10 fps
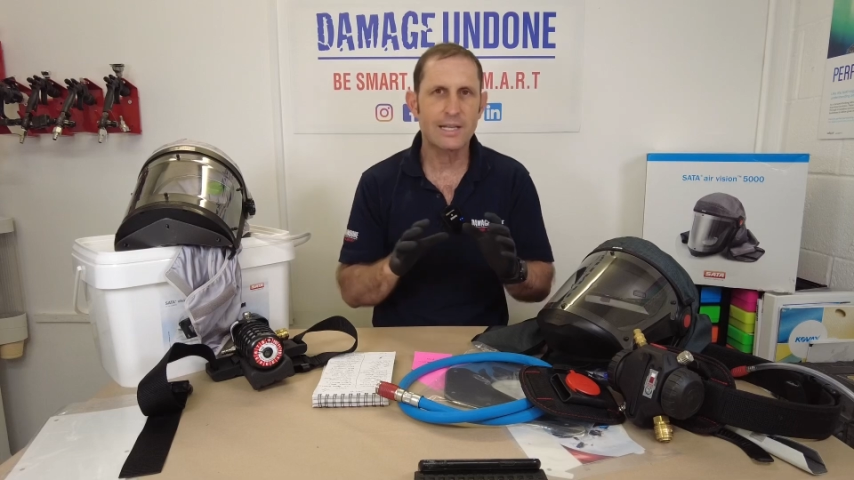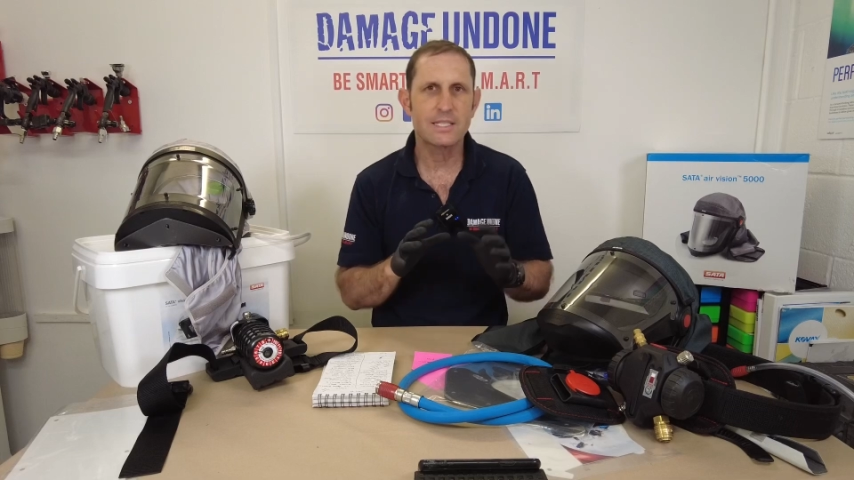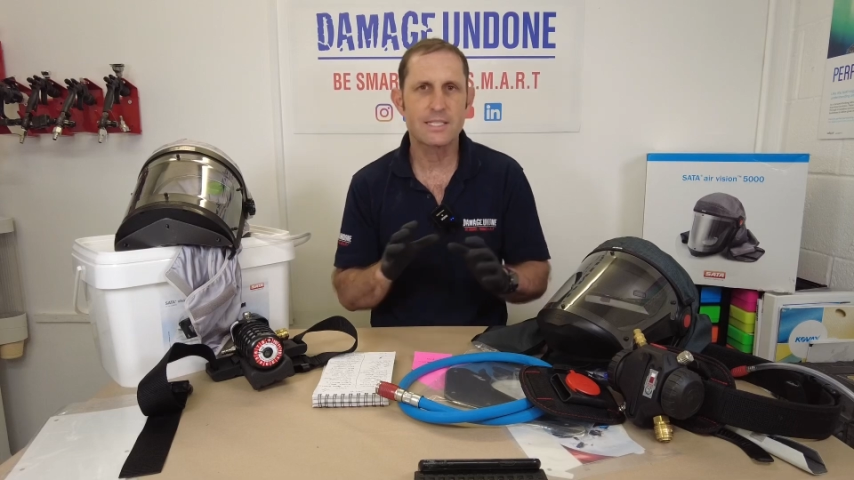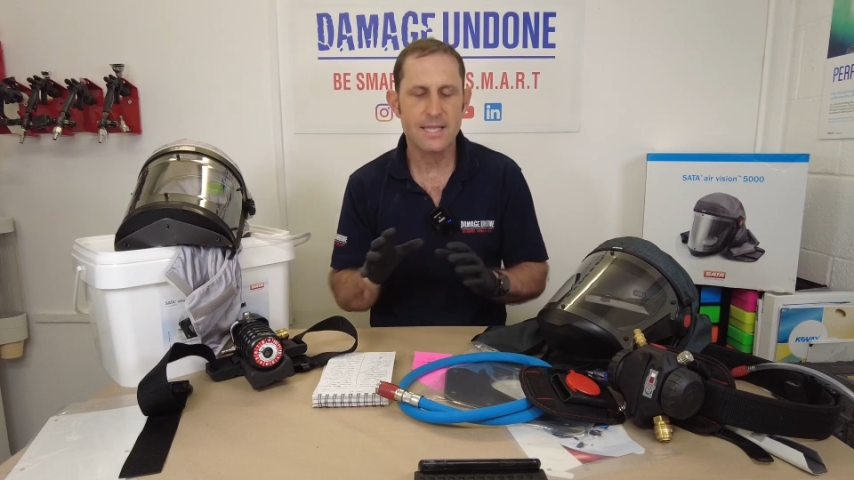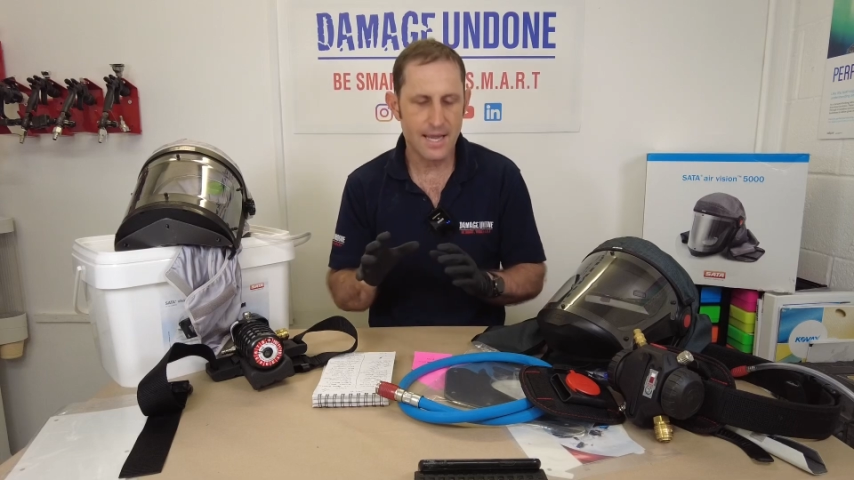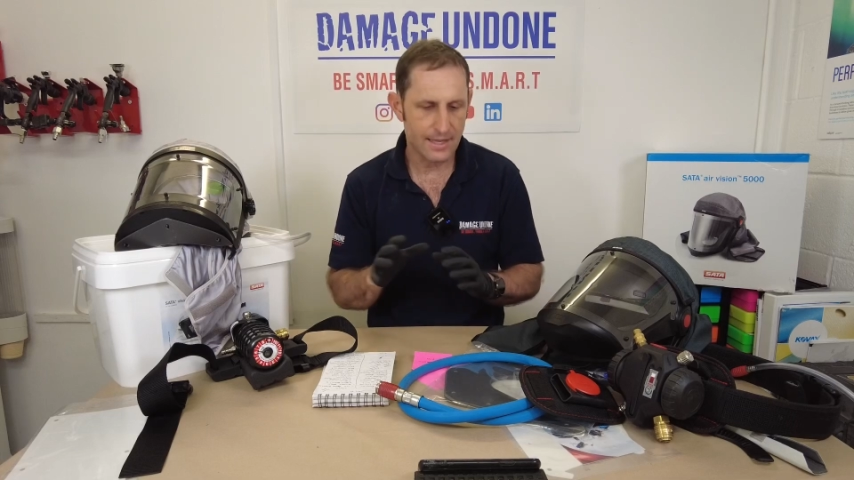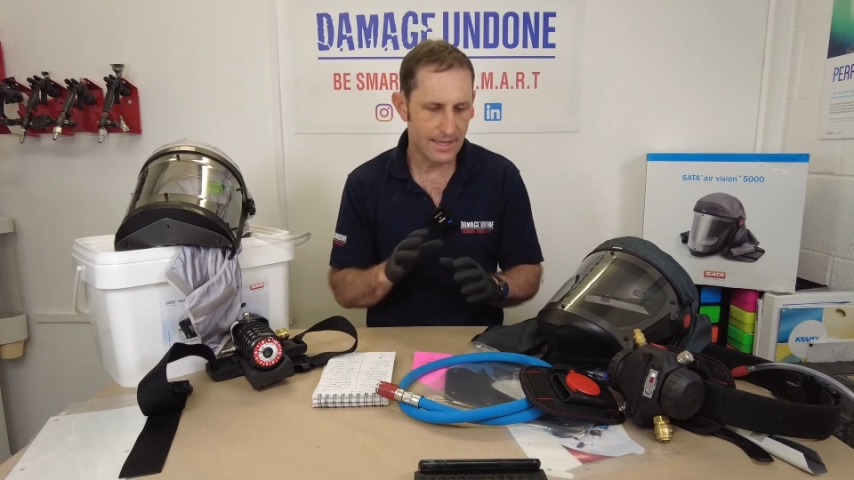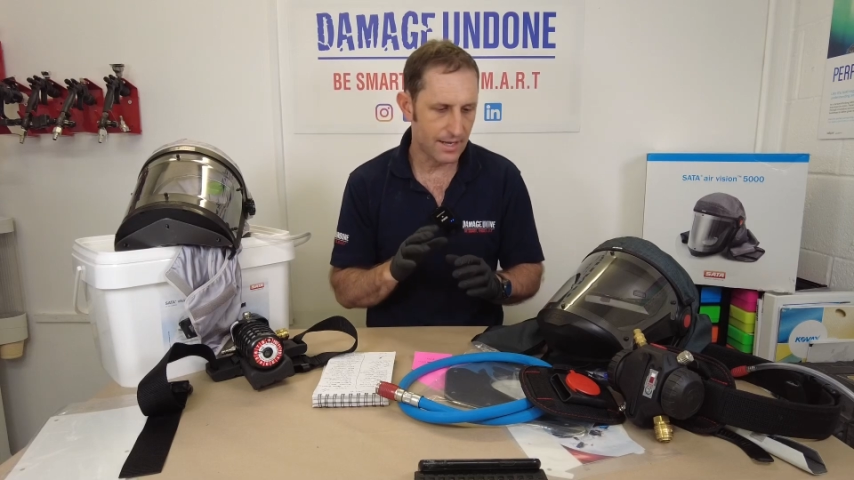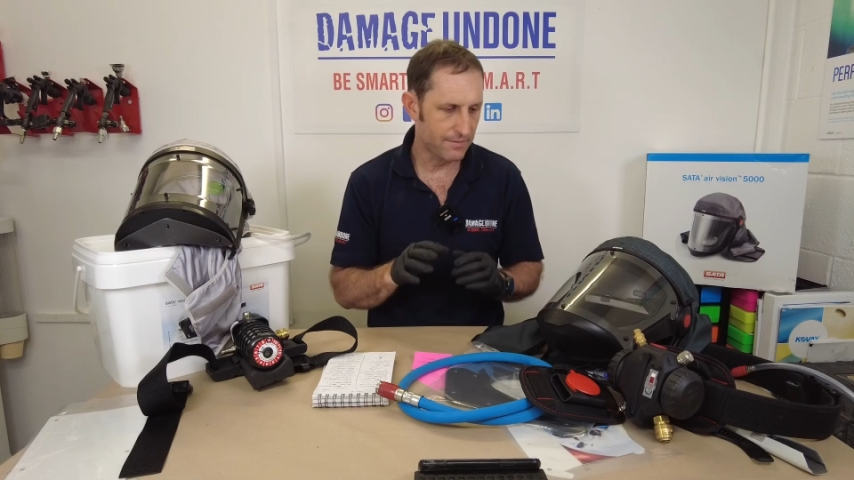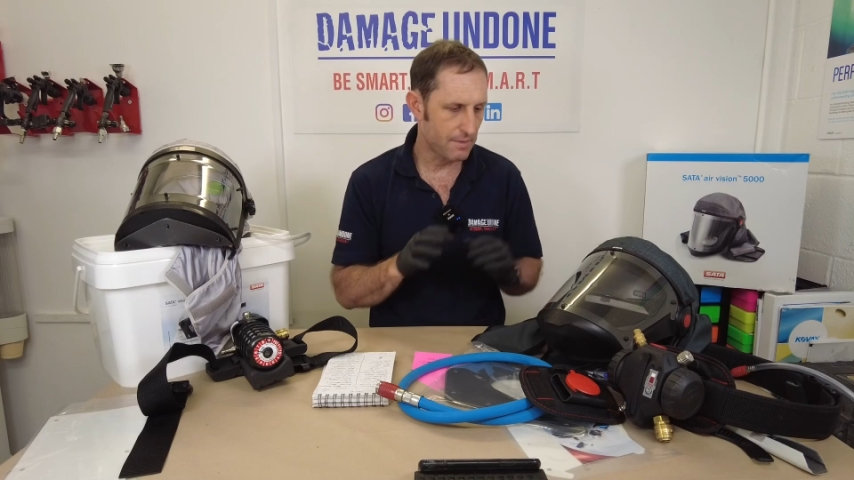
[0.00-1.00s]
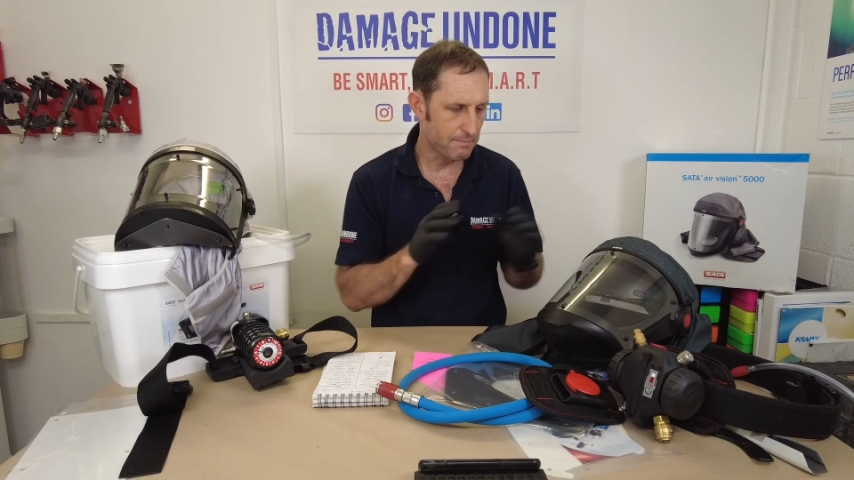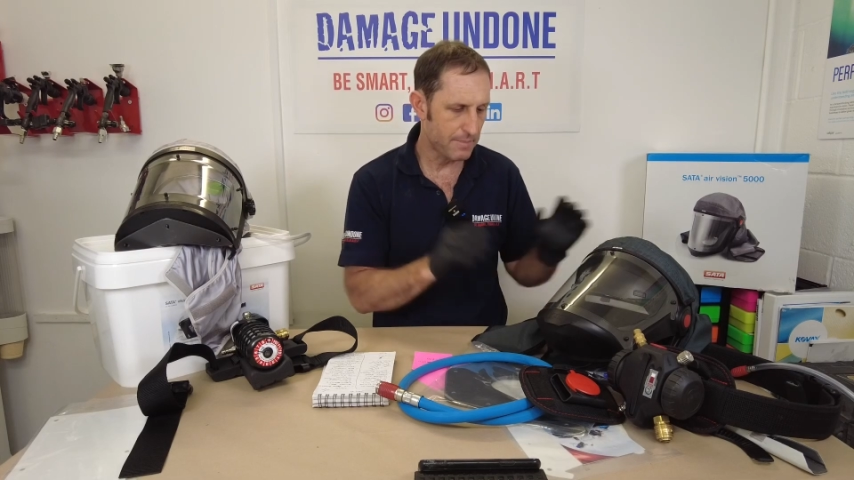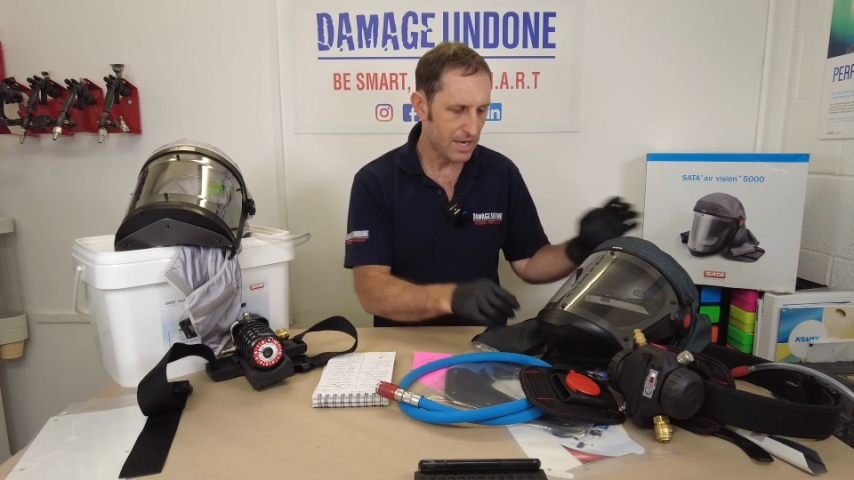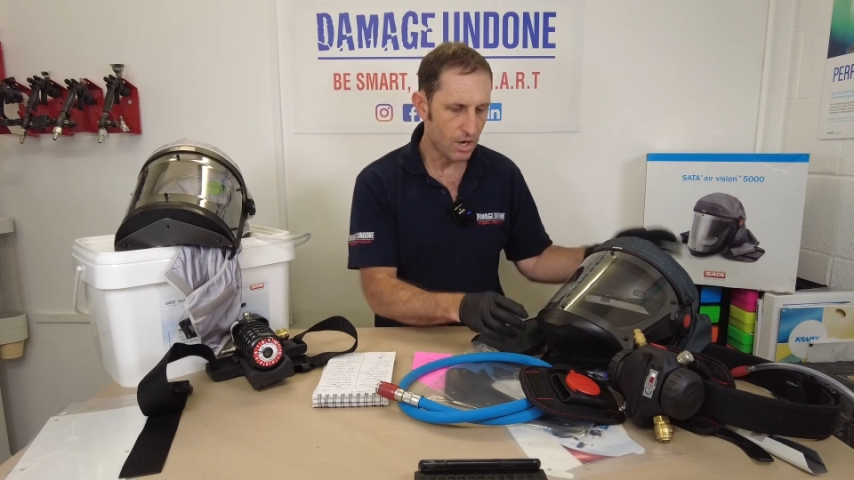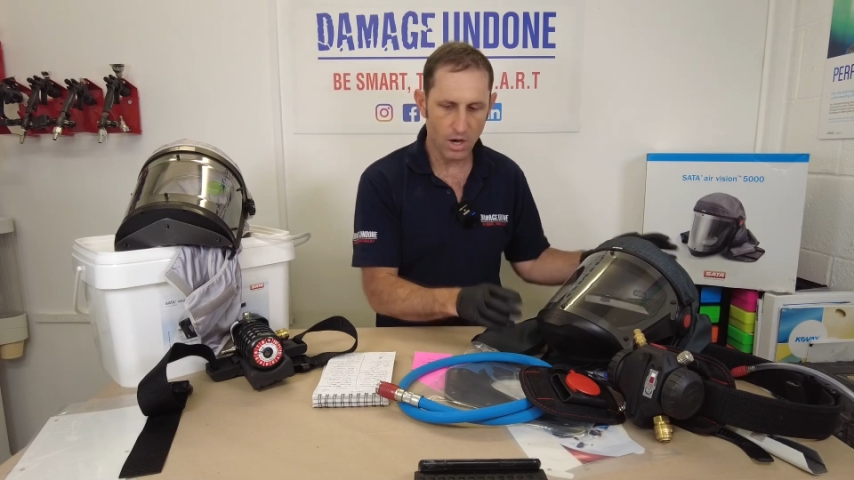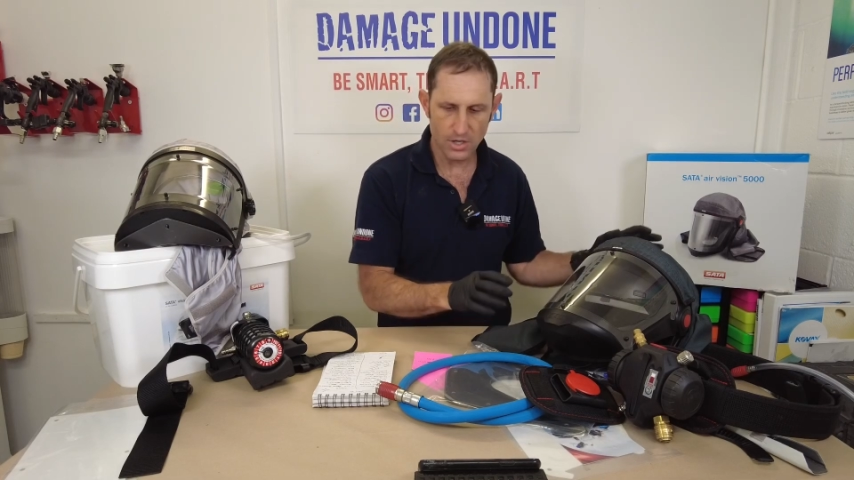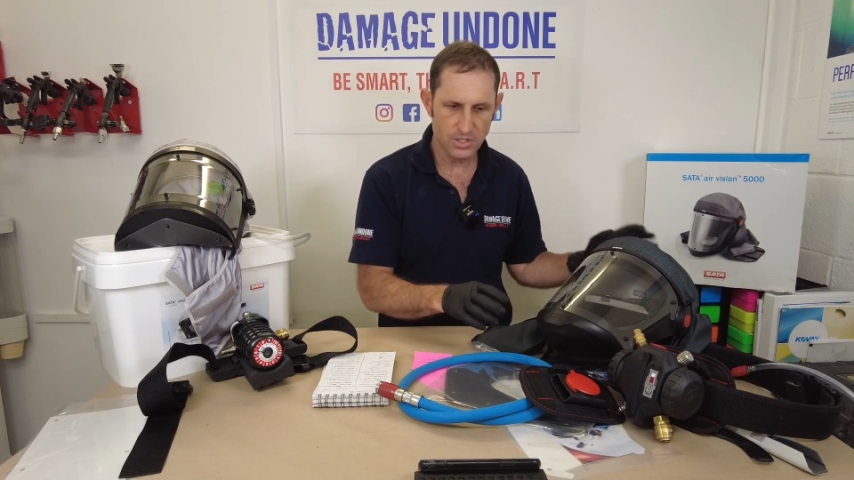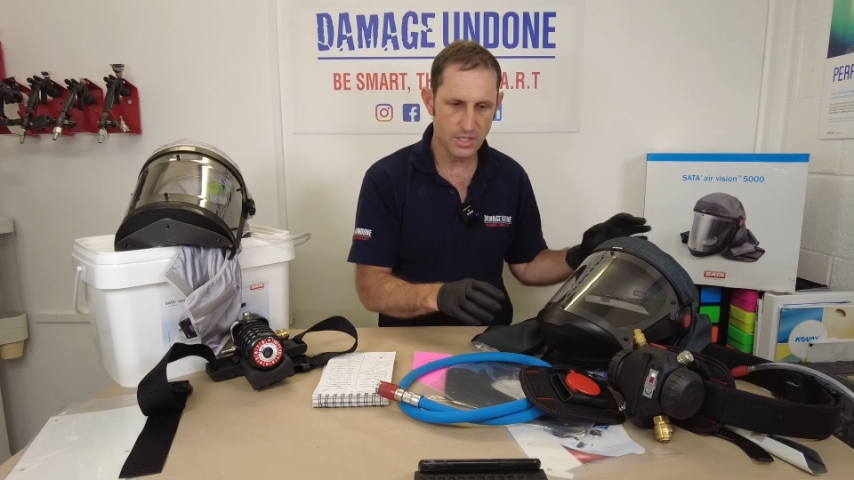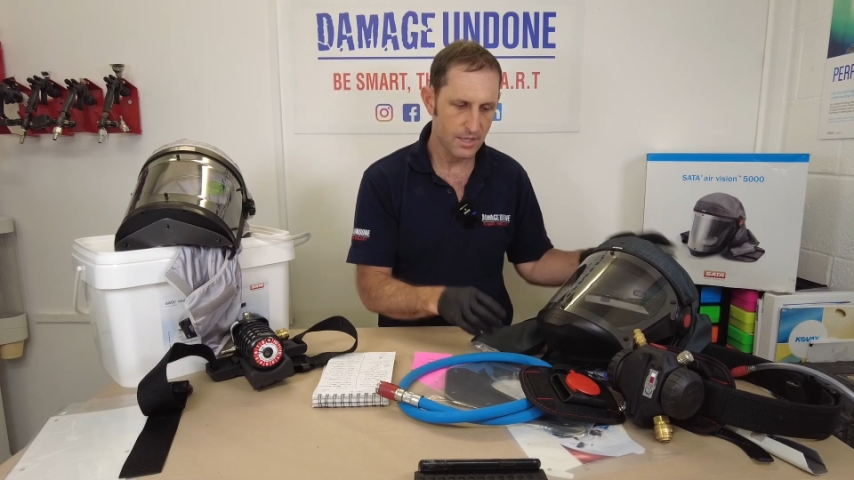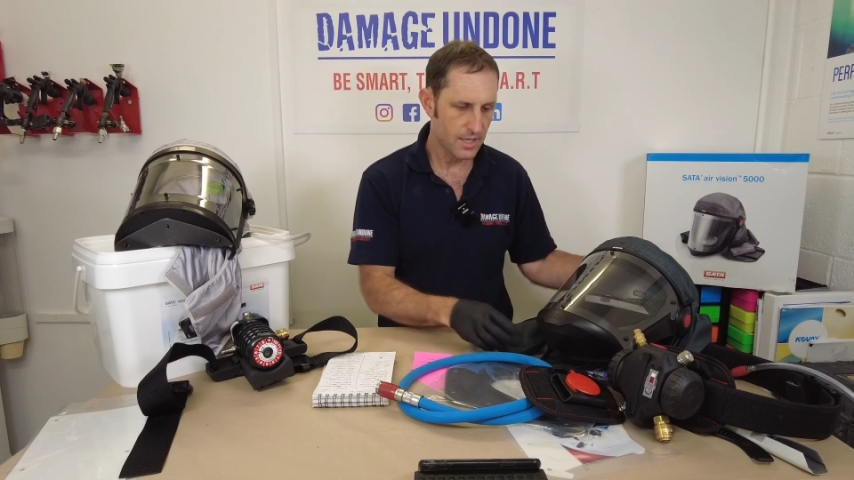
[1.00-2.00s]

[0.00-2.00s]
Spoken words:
to see anything out of it, because